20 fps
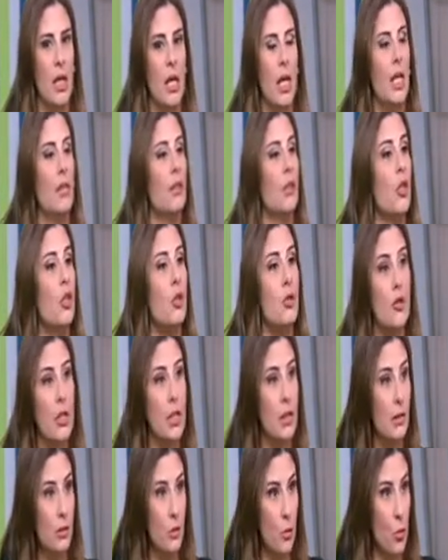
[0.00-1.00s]

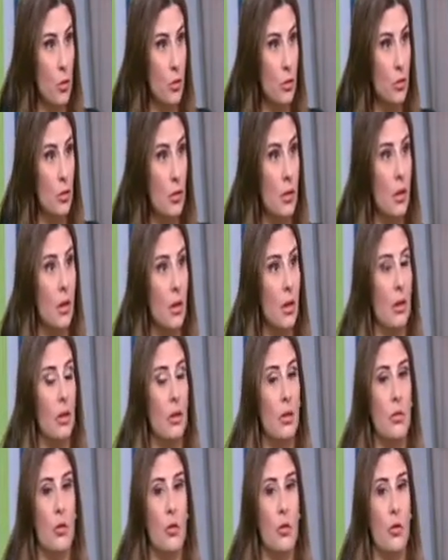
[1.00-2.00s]
Industrial zone
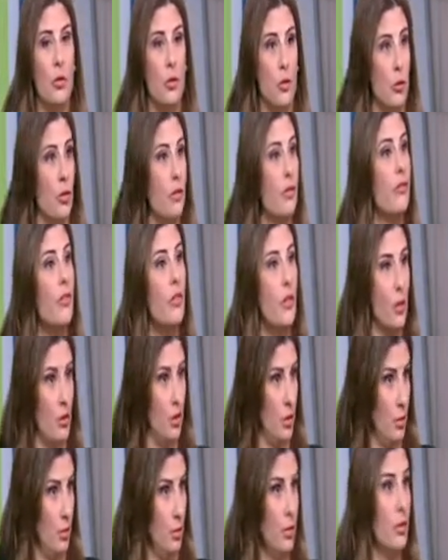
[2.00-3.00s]
to serve
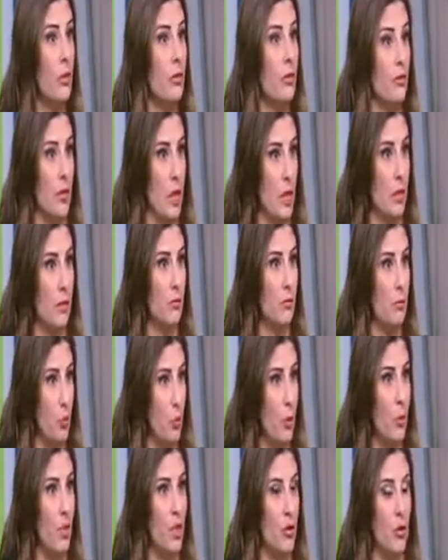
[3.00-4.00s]
the, as
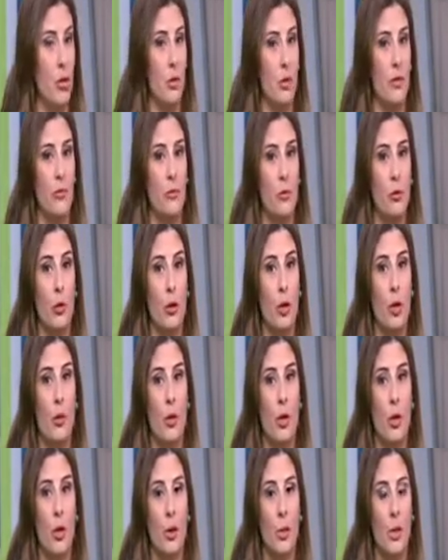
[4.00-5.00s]
we mentioned, the food
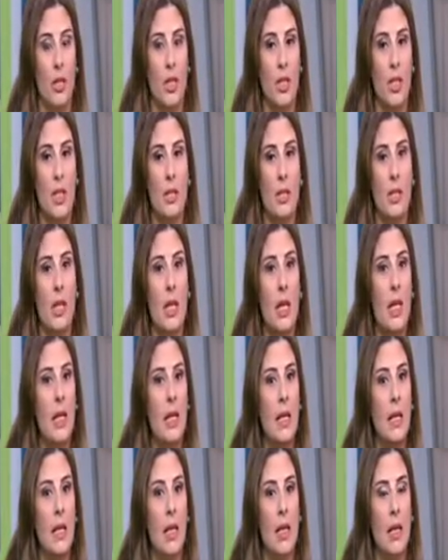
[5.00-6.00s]
commodities.
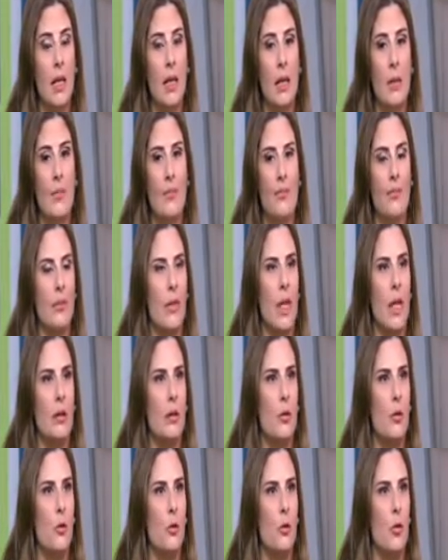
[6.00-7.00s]

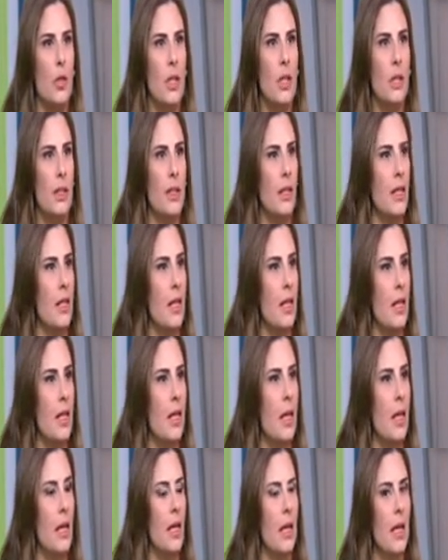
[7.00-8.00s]
So it's like
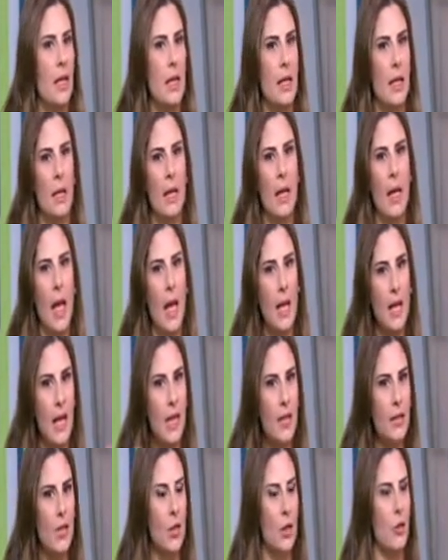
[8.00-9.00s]
an
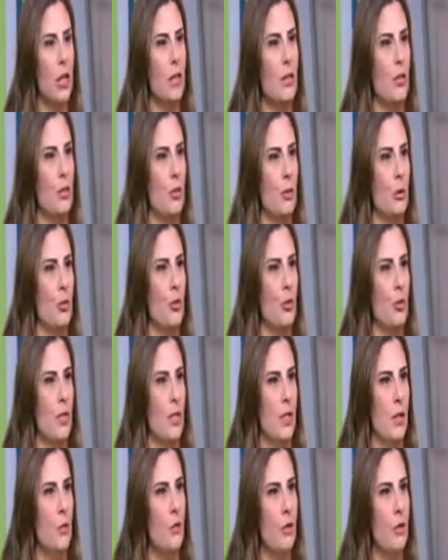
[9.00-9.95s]
integrated solution